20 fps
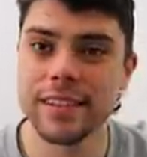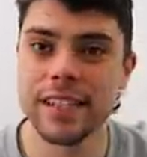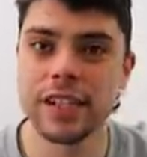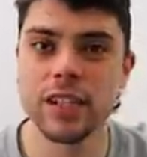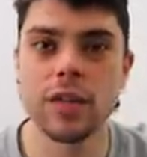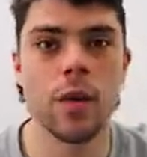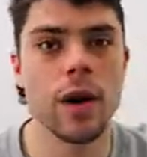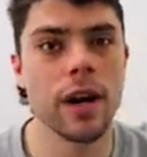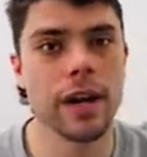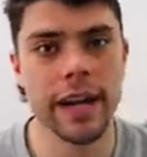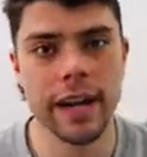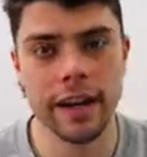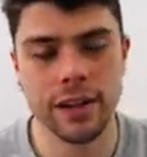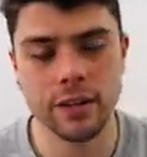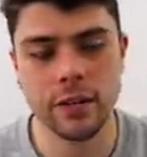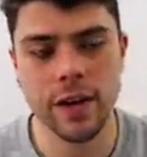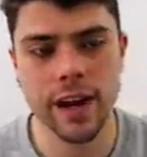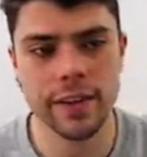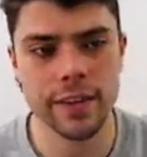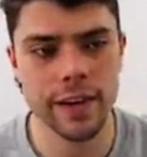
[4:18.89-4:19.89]
Didn't quite
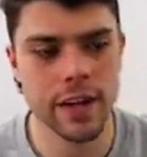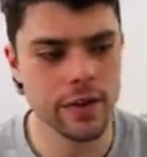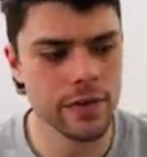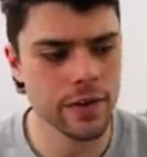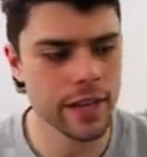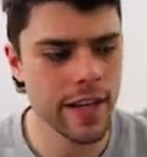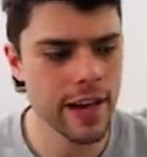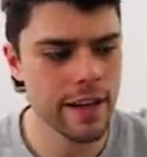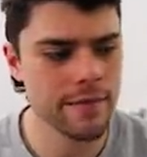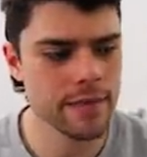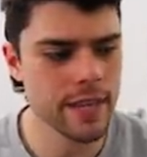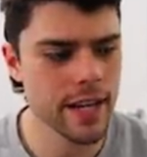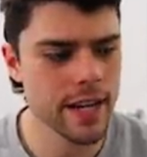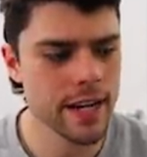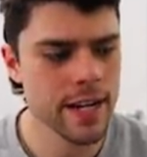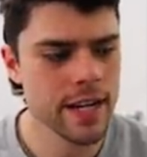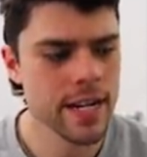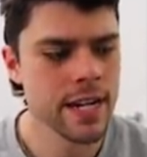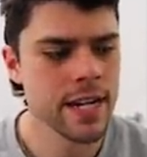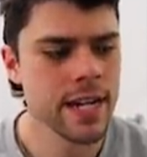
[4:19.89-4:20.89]
crack the 100 games
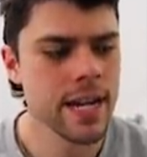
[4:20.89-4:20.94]
yet.